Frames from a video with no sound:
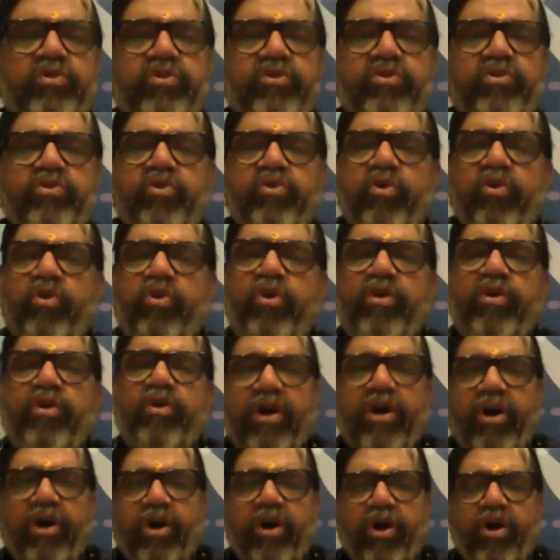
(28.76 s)
Drona,
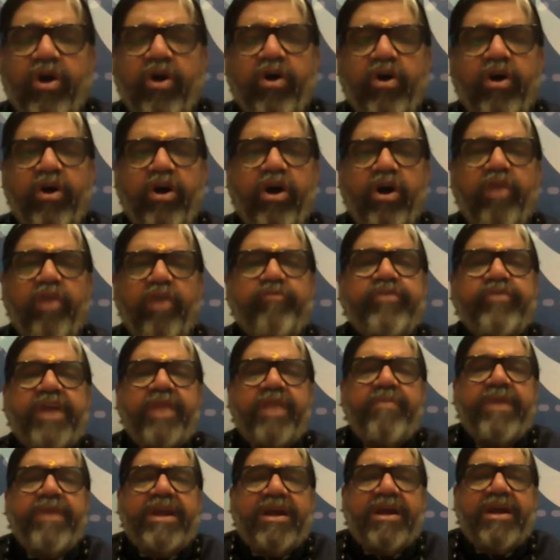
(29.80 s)
after
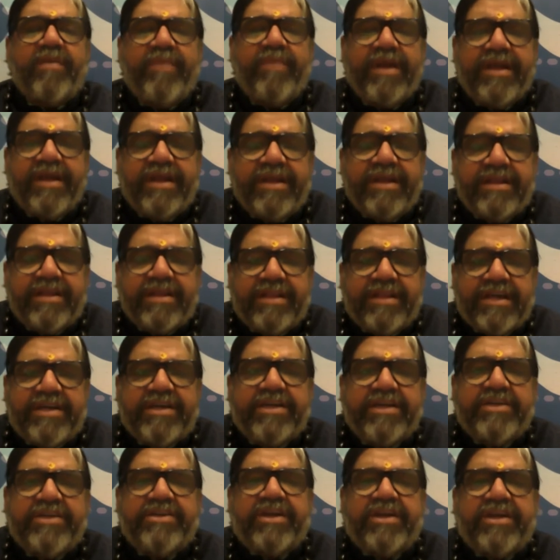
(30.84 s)
becoming the
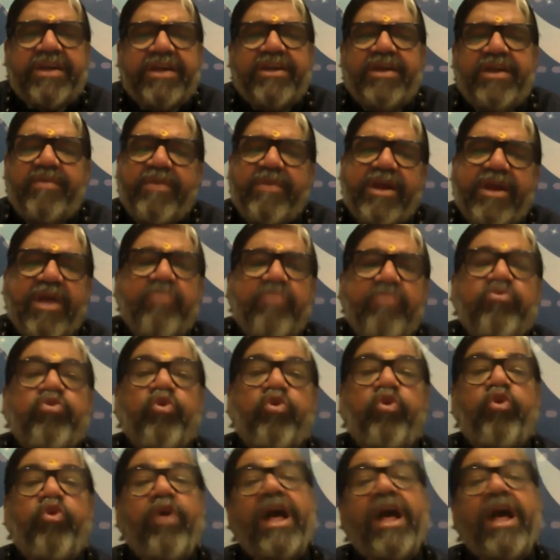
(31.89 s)
teacher, he became
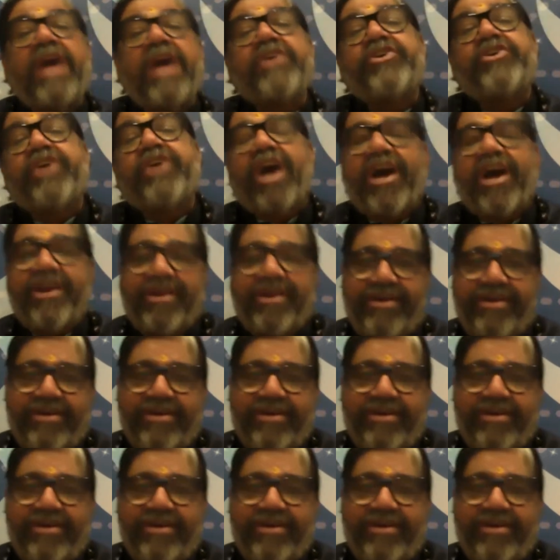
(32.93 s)
Dronacharya.